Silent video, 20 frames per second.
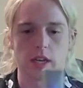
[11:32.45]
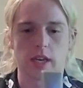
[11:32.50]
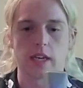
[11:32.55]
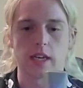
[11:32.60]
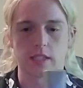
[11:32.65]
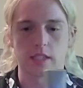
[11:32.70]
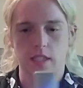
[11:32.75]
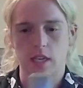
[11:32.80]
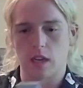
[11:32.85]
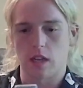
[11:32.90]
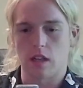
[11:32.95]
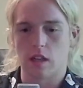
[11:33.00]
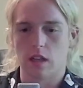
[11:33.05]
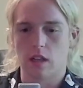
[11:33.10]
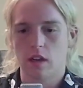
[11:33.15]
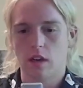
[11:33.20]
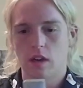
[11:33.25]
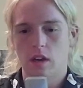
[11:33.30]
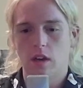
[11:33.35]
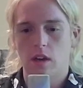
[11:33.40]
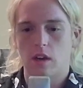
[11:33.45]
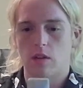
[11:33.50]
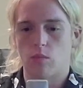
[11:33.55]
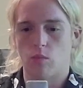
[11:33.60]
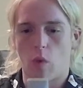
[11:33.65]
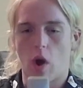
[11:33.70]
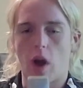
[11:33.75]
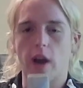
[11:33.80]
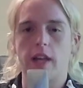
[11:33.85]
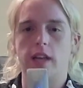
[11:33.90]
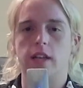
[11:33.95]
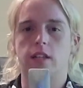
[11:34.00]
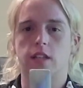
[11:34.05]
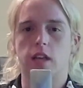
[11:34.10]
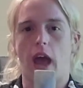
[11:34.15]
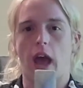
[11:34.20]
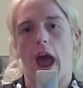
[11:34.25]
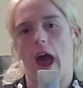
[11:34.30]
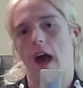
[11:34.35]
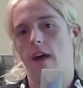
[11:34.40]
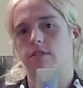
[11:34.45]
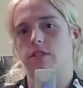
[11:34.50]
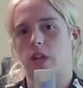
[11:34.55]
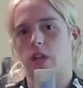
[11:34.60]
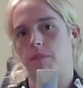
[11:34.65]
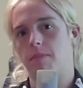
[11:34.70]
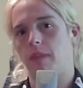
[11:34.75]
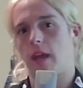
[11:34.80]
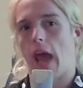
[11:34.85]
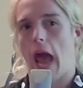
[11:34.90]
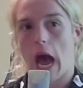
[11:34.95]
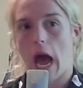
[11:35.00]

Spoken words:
Like, I still wanted to have something